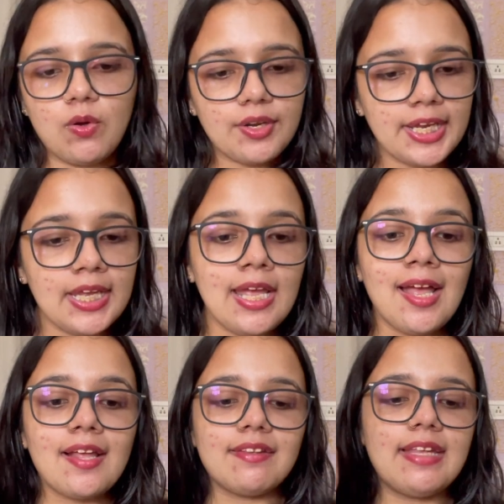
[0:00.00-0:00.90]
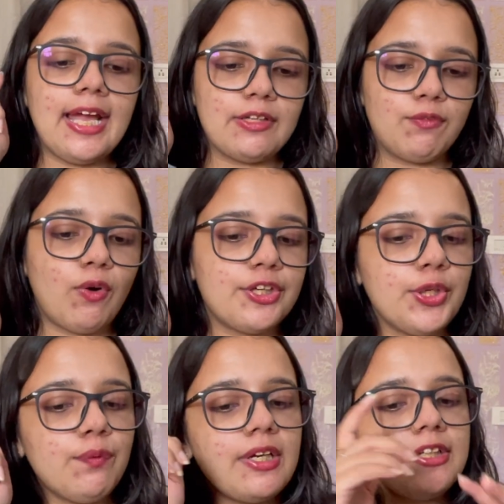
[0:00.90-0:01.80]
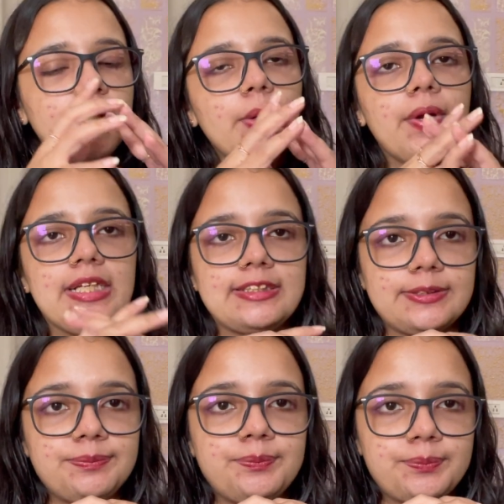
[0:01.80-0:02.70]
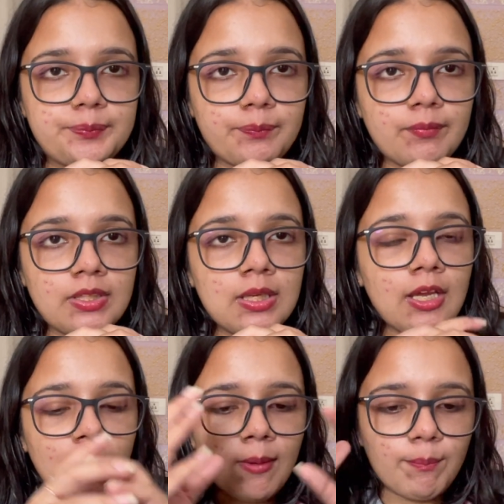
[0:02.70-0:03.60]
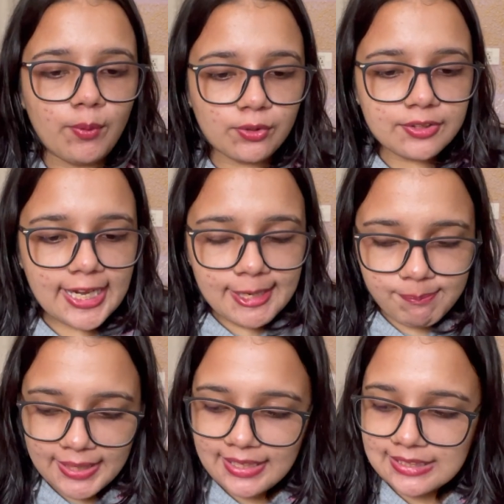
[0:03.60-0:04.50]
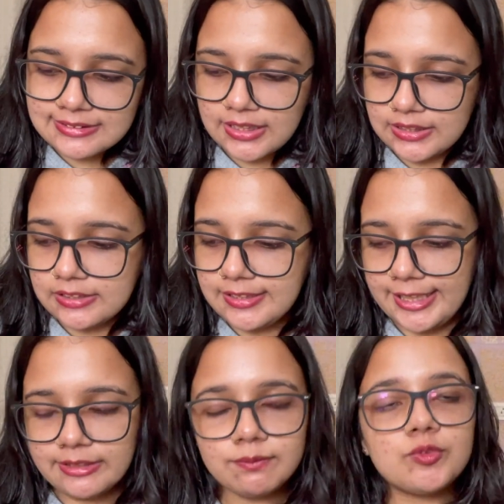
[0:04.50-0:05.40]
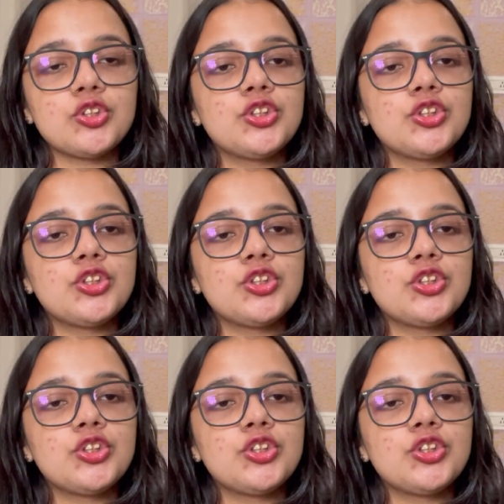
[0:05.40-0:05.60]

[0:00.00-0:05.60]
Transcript: okay then what you will do is prototyping is other thing.